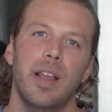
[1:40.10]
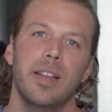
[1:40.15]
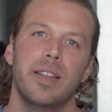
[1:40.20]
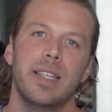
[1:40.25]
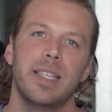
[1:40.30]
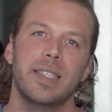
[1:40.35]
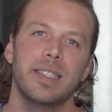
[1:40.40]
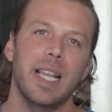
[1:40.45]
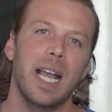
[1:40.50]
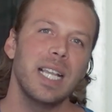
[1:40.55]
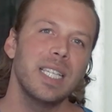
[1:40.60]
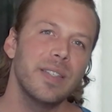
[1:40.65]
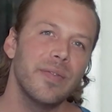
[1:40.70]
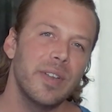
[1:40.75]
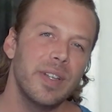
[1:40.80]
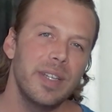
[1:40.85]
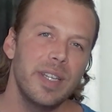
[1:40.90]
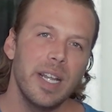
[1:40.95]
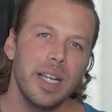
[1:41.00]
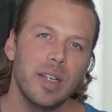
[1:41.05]
the size of a
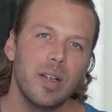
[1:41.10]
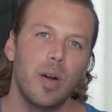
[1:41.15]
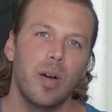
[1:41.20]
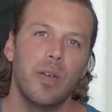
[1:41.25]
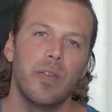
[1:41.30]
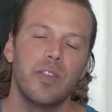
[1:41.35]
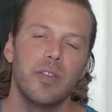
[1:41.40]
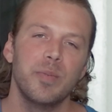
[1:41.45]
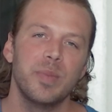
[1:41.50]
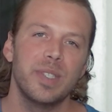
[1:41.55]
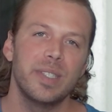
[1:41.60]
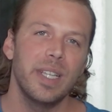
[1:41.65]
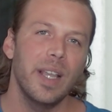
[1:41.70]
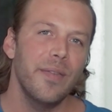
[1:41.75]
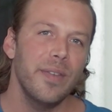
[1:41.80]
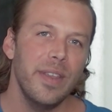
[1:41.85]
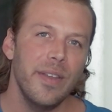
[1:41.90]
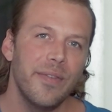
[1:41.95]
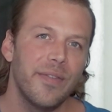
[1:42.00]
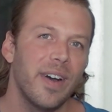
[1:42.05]
nickel from
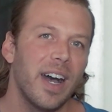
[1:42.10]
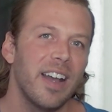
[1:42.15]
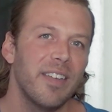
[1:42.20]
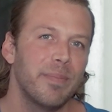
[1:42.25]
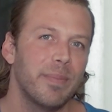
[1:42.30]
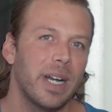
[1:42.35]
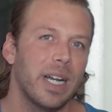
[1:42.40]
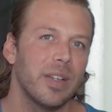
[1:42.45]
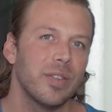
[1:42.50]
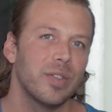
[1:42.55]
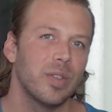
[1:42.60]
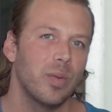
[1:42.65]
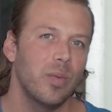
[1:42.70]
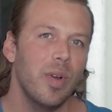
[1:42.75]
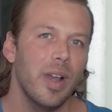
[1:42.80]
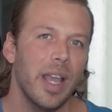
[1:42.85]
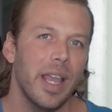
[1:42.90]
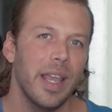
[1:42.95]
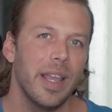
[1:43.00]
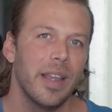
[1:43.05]
75 miles
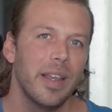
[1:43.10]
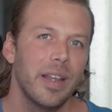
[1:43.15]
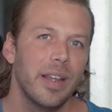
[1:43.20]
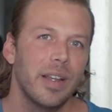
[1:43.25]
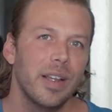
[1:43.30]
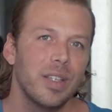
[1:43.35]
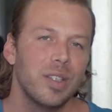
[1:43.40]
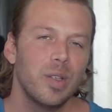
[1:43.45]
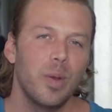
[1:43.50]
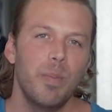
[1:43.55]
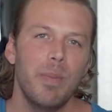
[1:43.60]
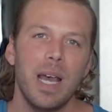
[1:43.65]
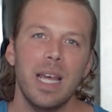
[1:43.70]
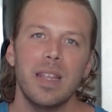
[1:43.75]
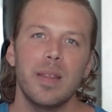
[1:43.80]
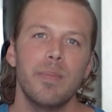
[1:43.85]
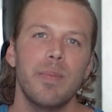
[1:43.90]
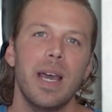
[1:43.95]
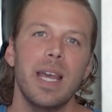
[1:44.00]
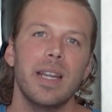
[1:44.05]
away. So
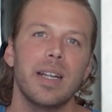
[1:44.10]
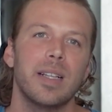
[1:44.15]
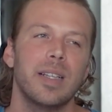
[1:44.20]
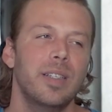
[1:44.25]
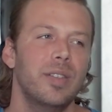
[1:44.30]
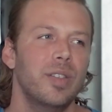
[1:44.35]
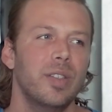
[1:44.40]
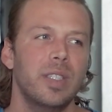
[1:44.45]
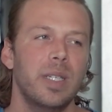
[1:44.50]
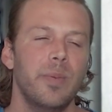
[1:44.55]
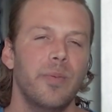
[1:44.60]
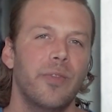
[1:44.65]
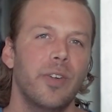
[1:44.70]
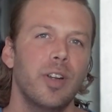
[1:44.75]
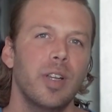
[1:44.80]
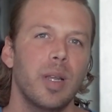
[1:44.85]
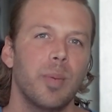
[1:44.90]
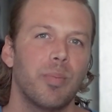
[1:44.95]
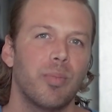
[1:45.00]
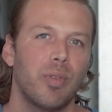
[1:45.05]
mathematically, it just seemed
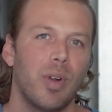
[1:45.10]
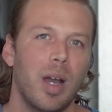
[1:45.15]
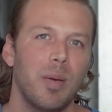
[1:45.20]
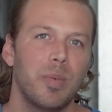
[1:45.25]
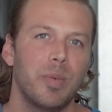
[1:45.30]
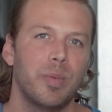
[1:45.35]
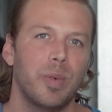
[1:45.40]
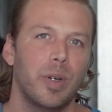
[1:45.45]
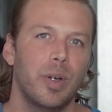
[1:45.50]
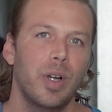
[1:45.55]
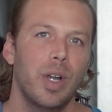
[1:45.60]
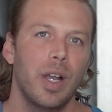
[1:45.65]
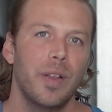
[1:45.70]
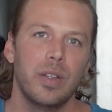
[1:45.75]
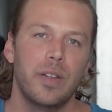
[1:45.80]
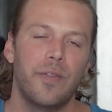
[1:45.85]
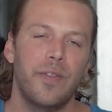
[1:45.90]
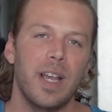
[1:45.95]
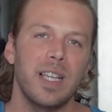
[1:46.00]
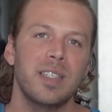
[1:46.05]
very improbable.
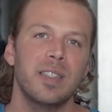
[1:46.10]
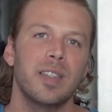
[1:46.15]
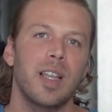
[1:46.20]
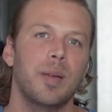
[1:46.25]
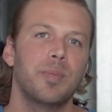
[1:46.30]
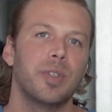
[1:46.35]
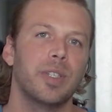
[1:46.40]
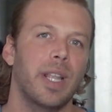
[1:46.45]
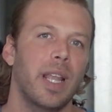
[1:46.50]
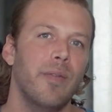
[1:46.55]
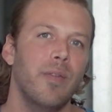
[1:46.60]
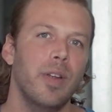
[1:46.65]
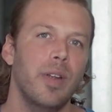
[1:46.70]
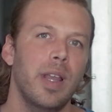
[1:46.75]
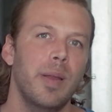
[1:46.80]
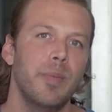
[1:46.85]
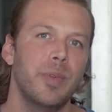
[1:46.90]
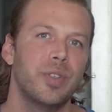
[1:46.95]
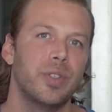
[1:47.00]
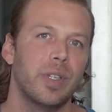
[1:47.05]
The fastest object ever
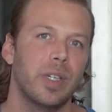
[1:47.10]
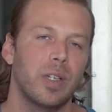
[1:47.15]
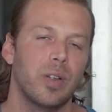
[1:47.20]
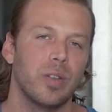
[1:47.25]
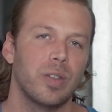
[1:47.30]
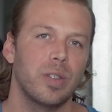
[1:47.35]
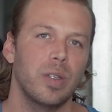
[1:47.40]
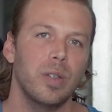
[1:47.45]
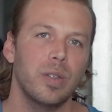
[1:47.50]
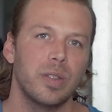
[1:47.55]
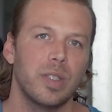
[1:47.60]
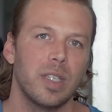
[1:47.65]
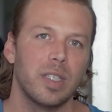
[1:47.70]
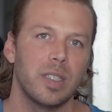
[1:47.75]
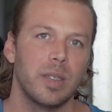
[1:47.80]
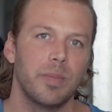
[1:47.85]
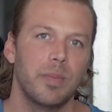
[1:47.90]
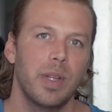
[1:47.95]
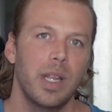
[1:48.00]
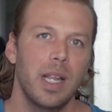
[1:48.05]
imaged in our solar
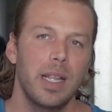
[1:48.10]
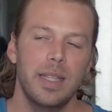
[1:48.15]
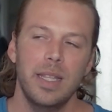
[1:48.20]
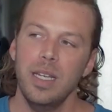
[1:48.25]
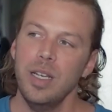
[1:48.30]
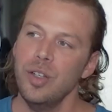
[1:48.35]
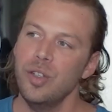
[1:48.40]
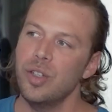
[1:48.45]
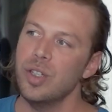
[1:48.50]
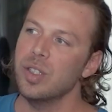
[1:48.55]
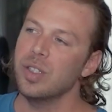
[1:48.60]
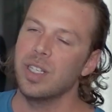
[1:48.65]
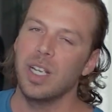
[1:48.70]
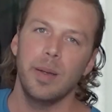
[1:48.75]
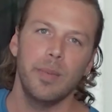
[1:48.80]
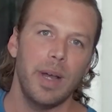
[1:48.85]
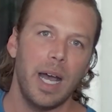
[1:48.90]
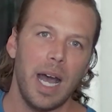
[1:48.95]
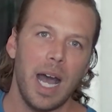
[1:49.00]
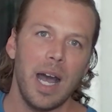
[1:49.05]
system didn't just
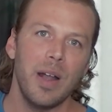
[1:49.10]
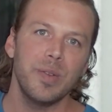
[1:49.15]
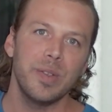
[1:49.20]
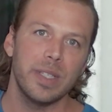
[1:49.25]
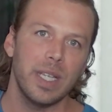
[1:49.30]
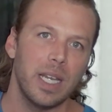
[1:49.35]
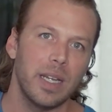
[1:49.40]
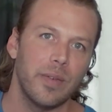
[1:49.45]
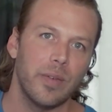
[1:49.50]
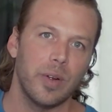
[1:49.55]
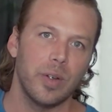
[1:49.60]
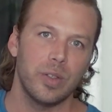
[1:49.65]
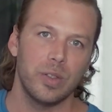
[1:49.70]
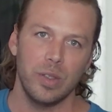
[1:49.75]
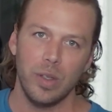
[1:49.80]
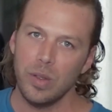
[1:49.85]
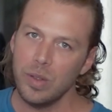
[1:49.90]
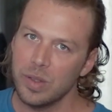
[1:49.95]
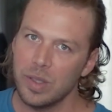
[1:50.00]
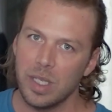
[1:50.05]
come outside of our
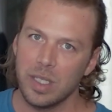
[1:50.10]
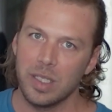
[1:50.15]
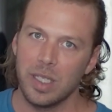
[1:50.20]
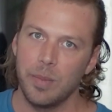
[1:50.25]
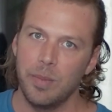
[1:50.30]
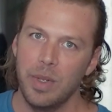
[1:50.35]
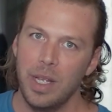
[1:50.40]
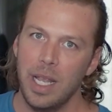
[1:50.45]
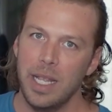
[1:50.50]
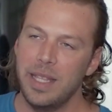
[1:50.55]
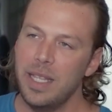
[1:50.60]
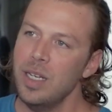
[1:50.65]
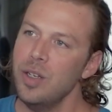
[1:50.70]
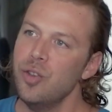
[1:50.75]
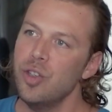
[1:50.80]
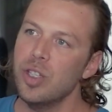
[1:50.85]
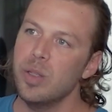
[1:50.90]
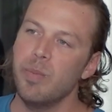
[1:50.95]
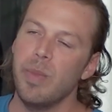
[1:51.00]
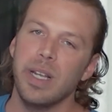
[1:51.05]
solar system, didn't
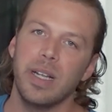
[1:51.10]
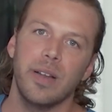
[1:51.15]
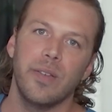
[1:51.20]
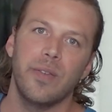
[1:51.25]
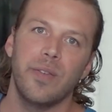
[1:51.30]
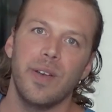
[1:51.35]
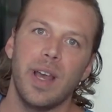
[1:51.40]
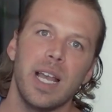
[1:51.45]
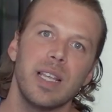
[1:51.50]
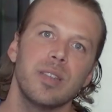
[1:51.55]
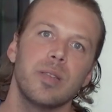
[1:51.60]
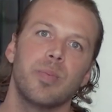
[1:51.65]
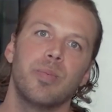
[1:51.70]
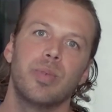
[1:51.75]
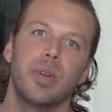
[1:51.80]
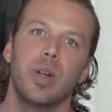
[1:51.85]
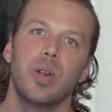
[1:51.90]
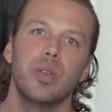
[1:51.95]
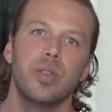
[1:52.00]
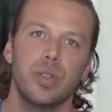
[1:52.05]
just make a fast
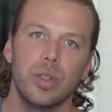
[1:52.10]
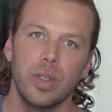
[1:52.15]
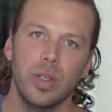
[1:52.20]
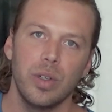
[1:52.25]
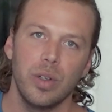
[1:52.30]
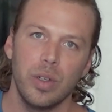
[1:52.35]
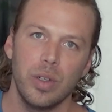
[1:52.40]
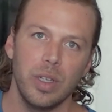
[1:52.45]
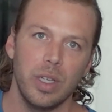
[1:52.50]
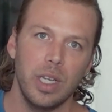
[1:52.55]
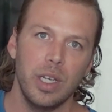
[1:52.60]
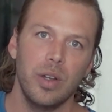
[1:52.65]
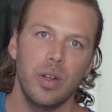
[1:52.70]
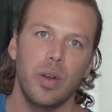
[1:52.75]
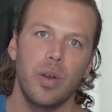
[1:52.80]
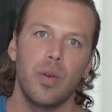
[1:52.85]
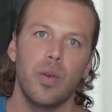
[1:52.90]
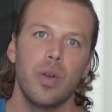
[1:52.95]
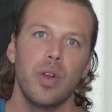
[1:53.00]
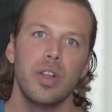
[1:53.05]
approach, you
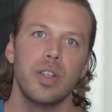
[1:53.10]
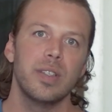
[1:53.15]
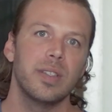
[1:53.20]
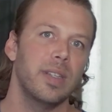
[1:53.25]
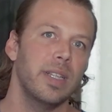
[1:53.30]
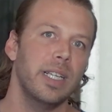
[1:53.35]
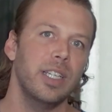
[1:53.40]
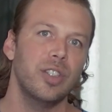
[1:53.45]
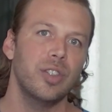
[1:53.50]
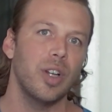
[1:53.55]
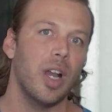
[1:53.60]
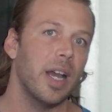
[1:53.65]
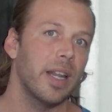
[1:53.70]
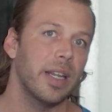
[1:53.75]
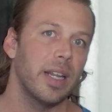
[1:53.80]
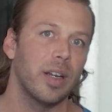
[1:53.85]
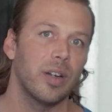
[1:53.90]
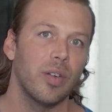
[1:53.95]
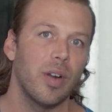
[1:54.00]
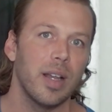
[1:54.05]
know,
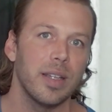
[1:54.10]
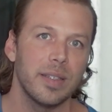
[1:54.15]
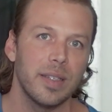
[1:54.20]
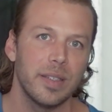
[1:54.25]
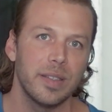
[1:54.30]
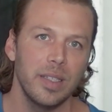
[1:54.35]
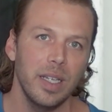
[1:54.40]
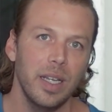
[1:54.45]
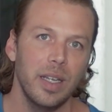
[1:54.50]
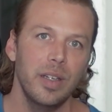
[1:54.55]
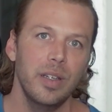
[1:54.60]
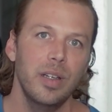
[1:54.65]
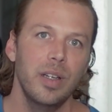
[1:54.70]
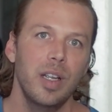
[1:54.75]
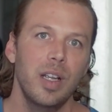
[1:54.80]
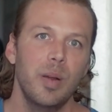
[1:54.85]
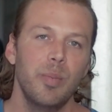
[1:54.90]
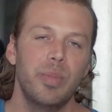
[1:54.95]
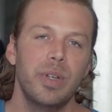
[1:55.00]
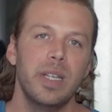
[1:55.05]
slingshotting across the sun,
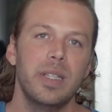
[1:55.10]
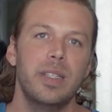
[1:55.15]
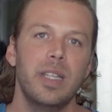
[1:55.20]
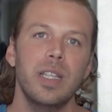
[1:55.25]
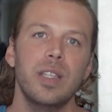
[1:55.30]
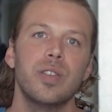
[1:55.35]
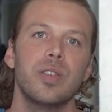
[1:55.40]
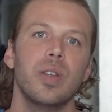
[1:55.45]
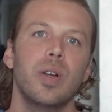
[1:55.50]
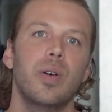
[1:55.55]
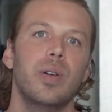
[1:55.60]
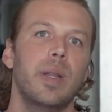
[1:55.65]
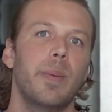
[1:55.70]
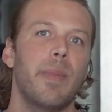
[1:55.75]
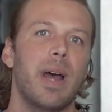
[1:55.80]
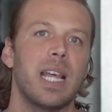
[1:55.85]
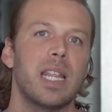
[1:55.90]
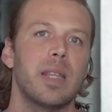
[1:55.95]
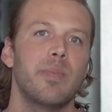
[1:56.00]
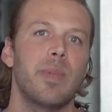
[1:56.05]
but it did so in a
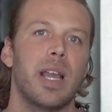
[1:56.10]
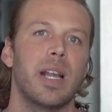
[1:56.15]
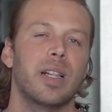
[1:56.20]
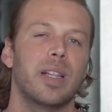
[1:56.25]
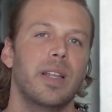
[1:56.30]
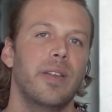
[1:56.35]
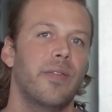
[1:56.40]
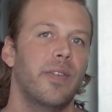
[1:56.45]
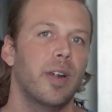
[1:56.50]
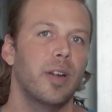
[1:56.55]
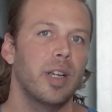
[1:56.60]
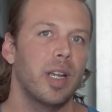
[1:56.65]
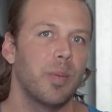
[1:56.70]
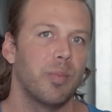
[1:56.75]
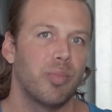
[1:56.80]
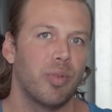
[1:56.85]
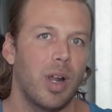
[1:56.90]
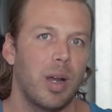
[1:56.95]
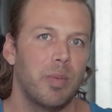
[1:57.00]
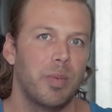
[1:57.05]
mathematically very
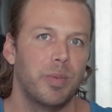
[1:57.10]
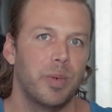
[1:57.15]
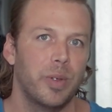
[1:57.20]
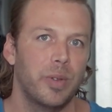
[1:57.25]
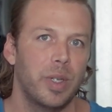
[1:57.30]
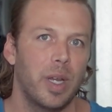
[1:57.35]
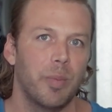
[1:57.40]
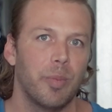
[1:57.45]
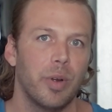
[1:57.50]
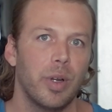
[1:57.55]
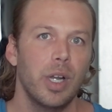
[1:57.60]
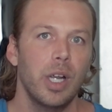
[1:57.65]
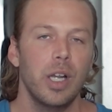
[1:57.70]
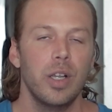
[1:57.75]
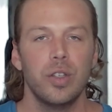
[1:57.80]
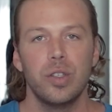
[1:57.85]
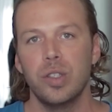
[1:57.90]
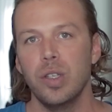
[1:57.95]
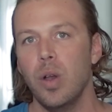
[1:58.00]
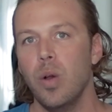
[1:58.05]
improbable number.
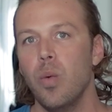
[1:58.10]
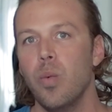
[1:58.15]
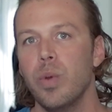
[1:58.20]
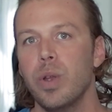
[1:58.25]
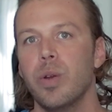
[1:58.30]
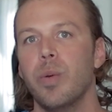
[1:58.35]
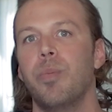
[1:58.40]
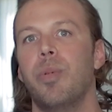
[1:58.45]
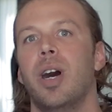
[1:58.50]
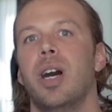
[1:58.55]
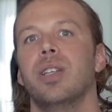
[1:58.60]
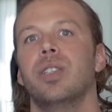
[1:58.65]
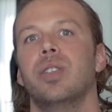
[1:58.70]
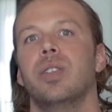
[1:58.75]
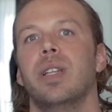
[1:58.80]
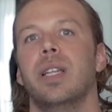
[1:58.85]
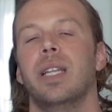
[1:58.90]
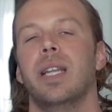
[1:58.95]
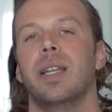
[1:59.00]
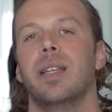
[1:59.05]
So we were
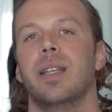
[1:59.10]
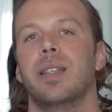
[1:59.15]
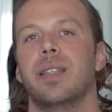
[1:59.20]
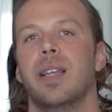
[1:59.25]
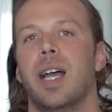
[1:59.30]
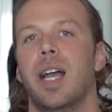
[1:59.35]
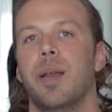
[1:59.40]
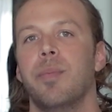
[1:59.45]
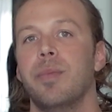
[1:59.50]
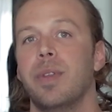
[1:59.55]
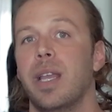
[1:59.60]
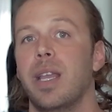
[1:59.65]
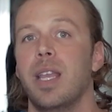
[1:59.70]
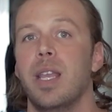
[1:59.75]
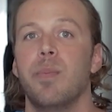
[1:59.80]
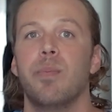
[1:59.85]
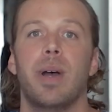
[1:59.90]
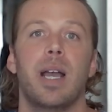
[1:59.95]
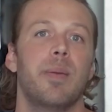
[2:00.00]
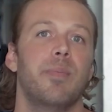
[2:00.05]
postulating at the time that it
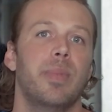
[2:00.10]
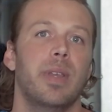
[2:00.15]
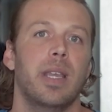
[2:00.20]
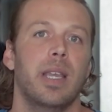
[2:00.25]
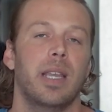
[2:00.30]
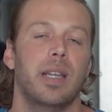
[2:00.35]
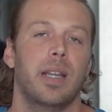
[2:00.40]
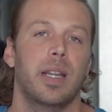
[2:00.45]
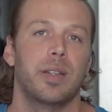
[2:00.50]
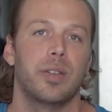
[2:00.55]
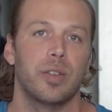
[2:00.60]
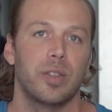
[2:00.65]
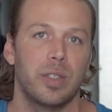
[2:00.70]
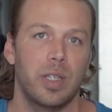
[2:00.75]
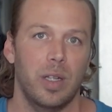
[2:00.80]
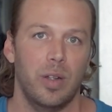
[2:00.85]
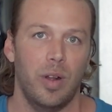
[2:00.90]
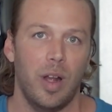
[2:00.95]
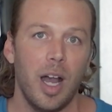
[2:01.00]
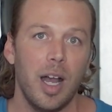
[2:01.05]
might be an
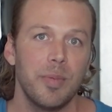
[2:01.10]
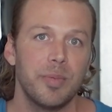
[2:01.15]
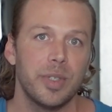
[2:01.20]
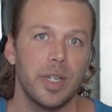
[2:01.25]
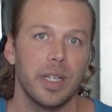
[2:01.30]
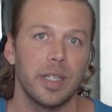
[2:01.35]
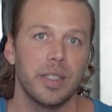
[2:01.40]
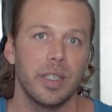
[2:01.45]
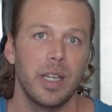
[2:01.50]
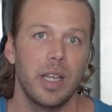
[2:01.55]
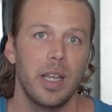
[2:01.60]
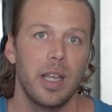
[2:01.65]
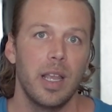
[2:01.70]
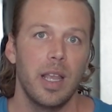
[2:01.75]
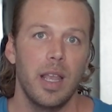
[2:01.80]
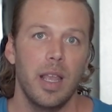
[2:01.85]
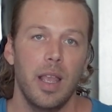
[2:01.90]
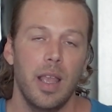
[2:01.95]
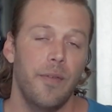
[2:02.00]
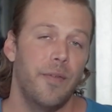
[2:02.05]
interstellar object.
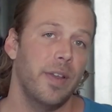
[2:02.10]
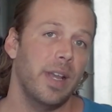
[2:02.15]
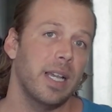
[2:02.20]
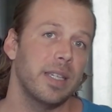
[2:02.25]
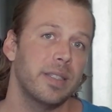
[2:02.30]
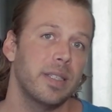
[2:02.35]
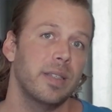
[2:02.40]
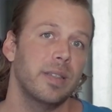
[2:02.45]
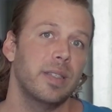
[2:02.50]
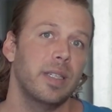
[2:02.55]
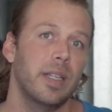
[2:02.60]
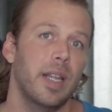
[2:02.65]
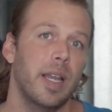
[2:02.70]
If you guys didn't see